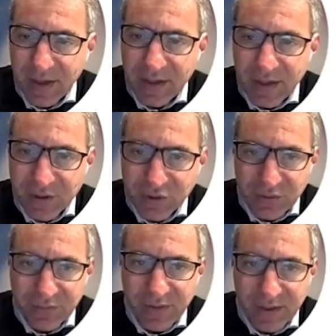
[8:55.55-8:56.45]
and
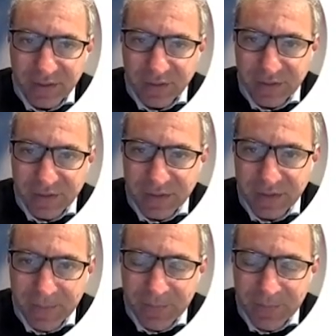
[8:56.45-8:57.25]
cultural factors.